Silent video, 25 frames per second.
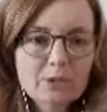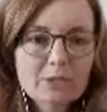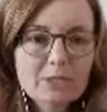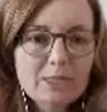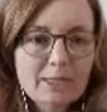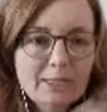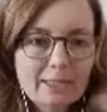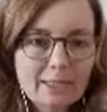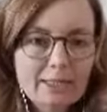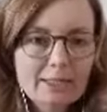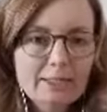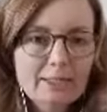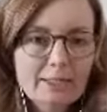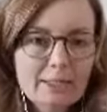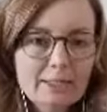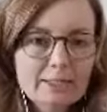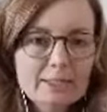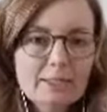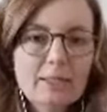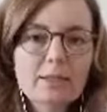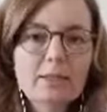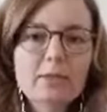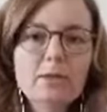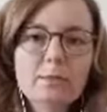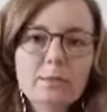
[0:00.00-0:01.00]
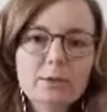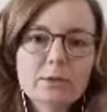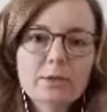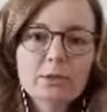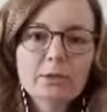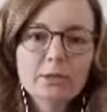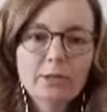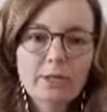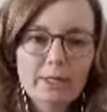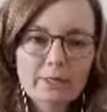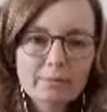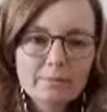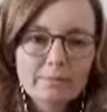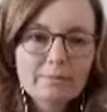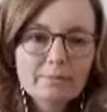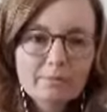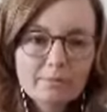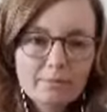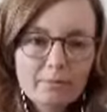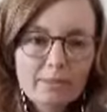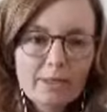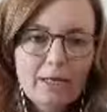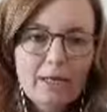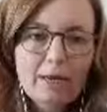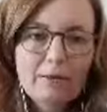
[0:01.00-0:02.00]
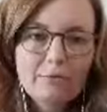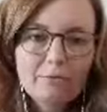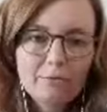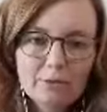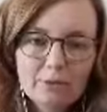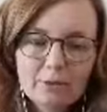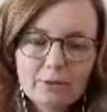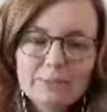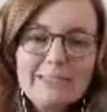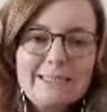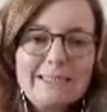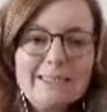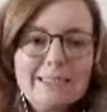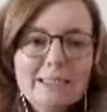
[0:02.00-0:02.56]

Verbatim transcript: sling ideas at them until they have the,